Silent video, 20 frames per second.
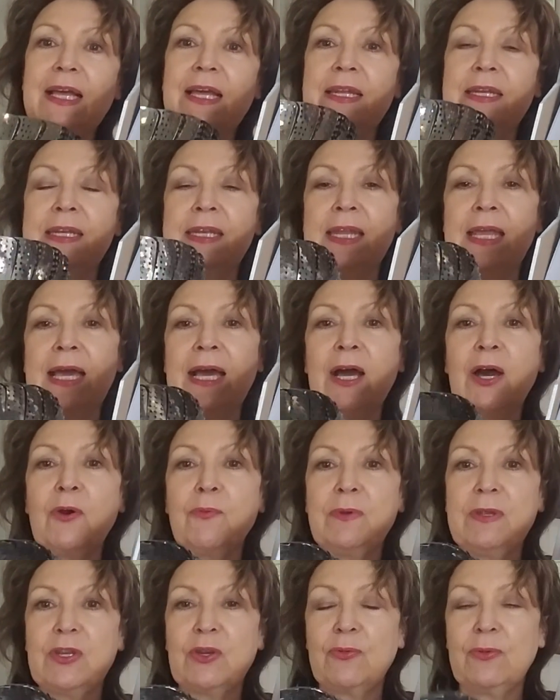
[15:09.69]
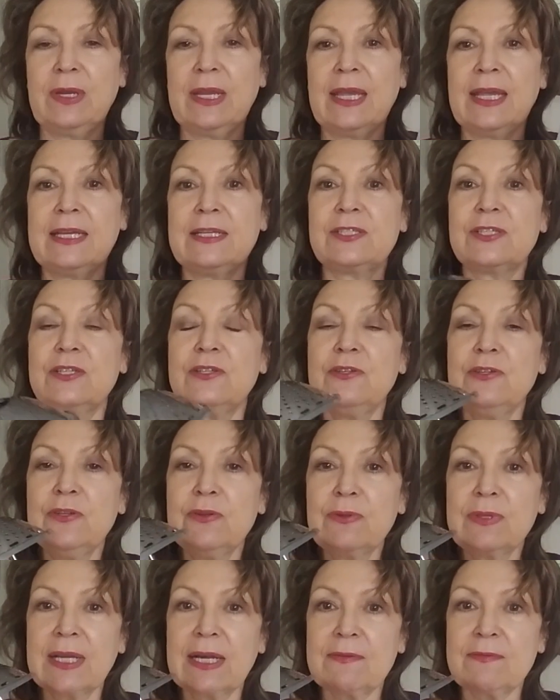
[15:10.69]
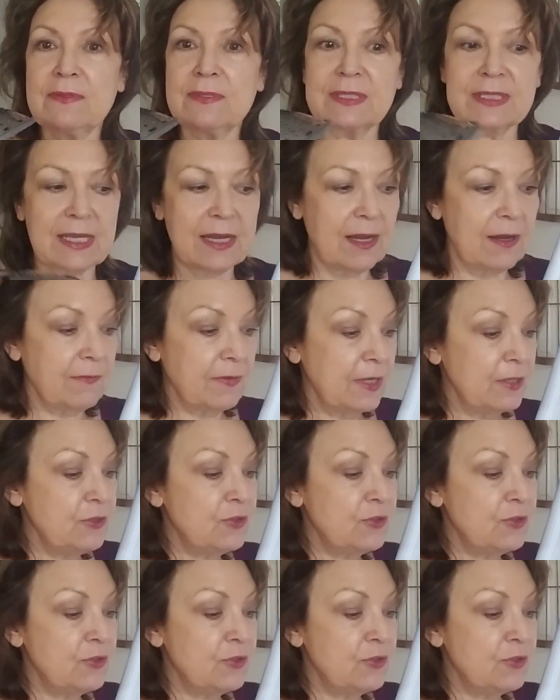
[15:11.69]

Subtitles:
and now we create new levels of